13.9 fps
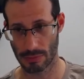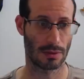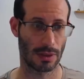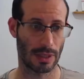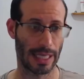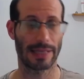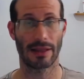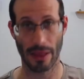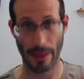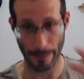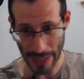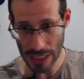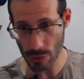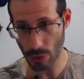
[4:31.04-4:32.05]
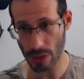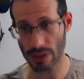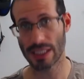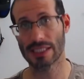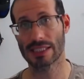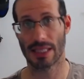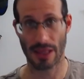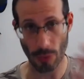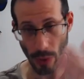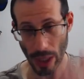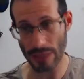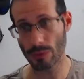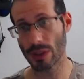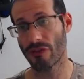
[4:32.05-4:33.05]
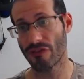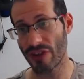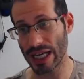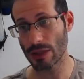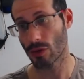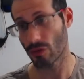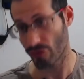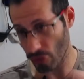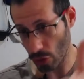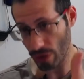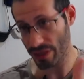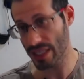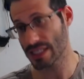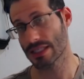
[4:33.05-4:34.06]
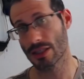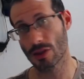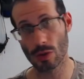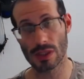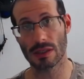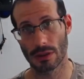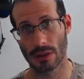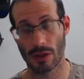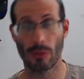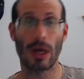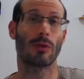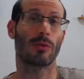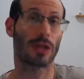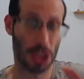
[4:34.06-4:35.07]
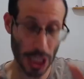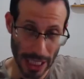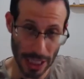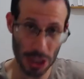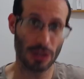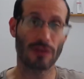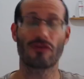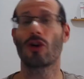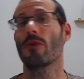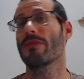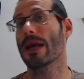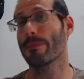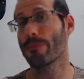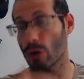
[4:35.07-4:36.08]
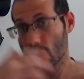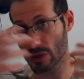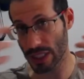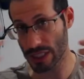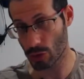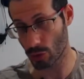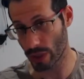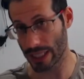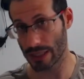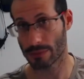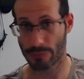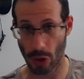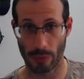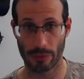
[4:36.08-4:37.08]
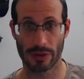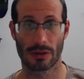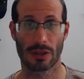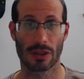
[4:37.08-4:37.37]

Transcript: And the password is the one we defined for this user, the one we changed from the PostgreSQL prompt.